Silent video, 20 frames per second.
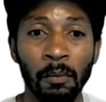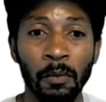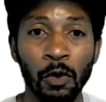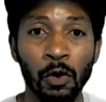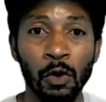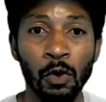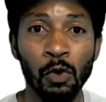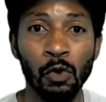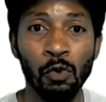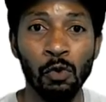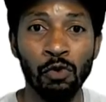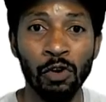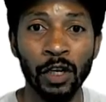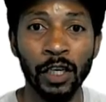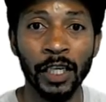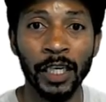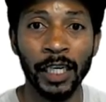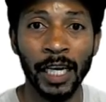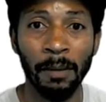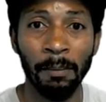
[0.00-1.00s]
You
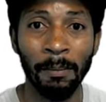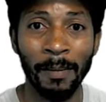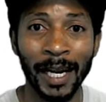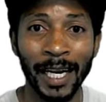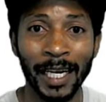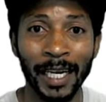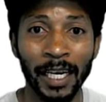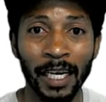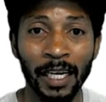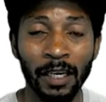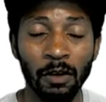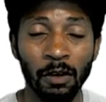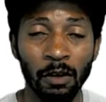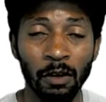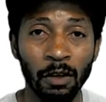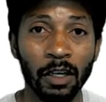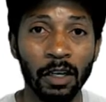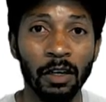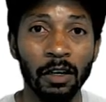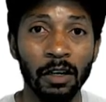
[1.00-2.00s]
really can make it
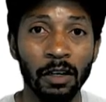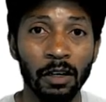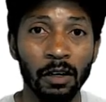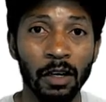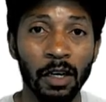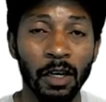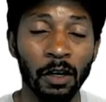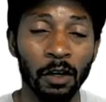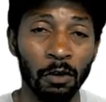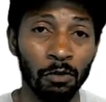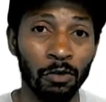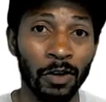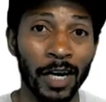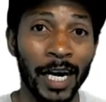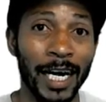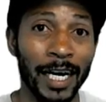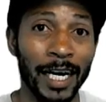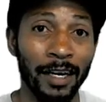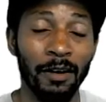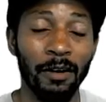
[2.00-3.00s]
look
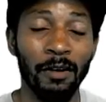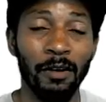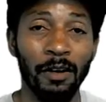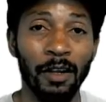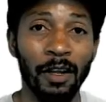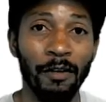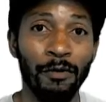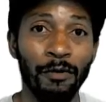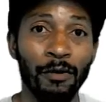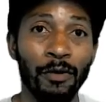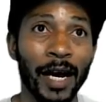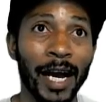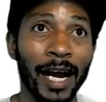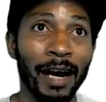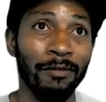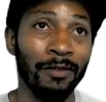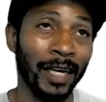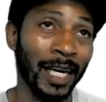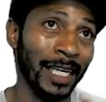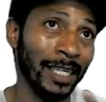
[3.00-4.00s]
great if you
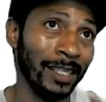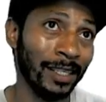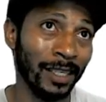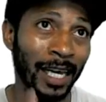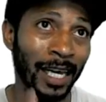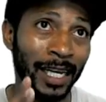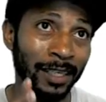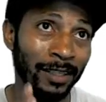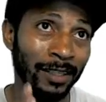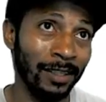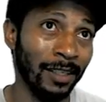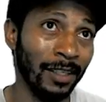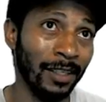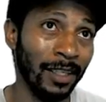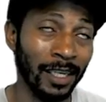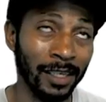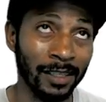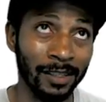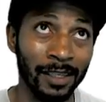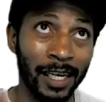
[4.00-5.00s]
have nice lights and
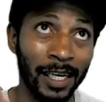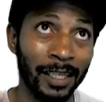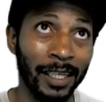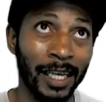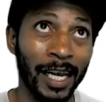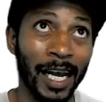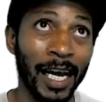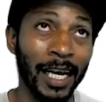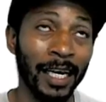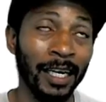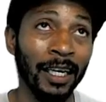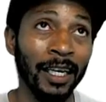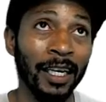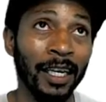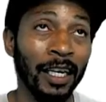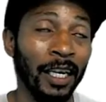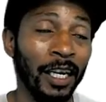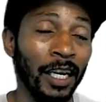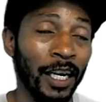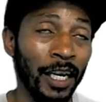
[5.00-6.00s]
things like that
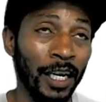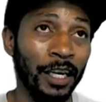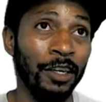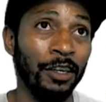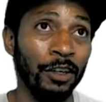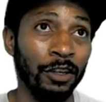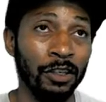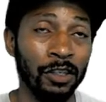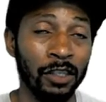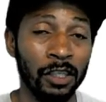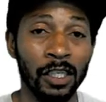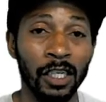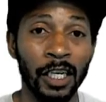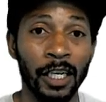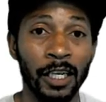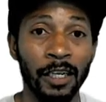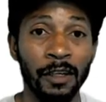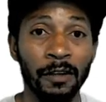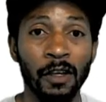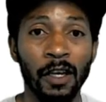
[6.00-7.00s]
in your
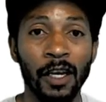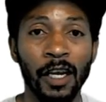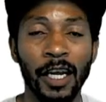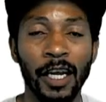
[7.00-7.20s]
scene.